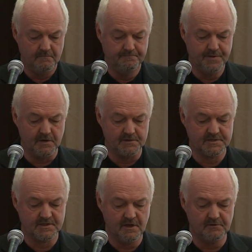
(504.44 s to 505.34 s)
But
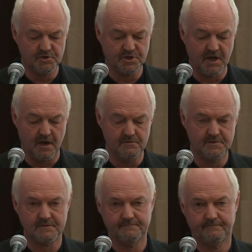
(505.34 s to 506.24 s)
certain
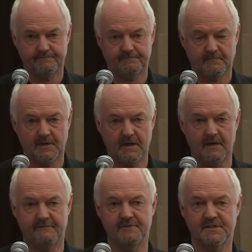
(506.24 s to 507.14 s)
shows,
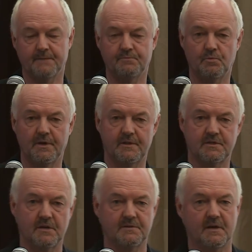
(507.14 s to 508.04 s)
for example, one of the
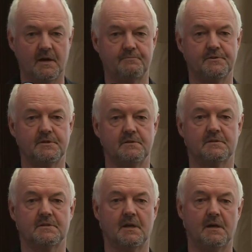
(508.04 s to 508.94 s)
shows that I
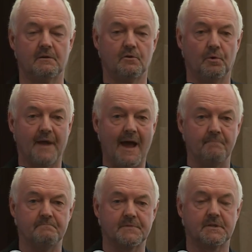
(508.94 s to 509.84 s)
produce called
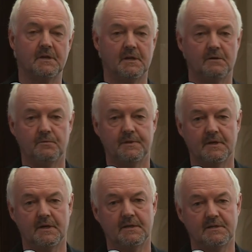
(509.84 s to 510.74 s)
Amped, with
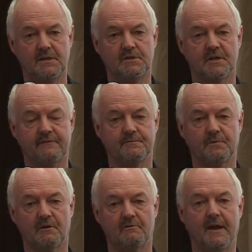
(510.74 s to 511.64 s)
a DJ
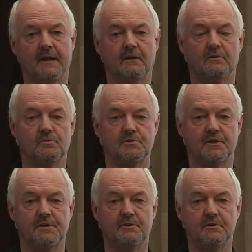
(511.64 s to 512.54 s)
from Kerrang called
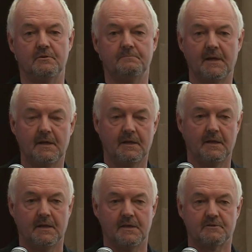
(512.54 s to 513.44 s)
Johnny Doom,
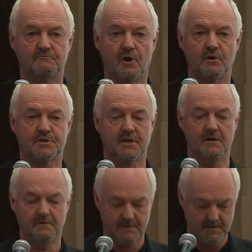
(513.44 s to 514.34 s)
it's a rock
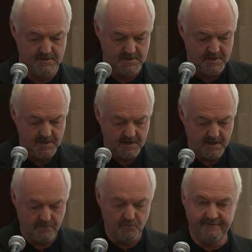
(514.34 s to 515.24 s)
show,
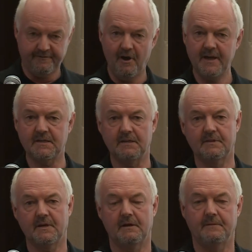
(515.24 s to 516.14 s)
we're finding
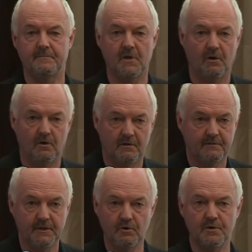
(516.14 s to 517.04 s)
that
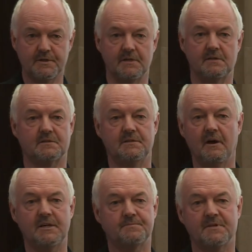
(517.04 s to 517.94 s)
the audience,
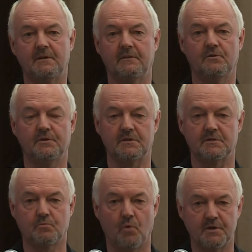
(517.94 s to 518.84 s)
90% of the
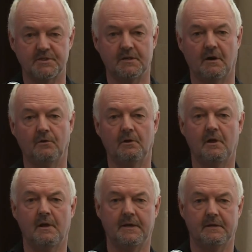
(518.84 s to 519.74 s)
audience watch it
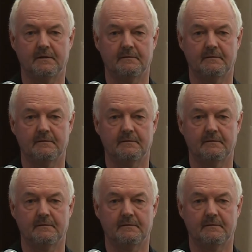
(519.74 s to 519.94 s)
online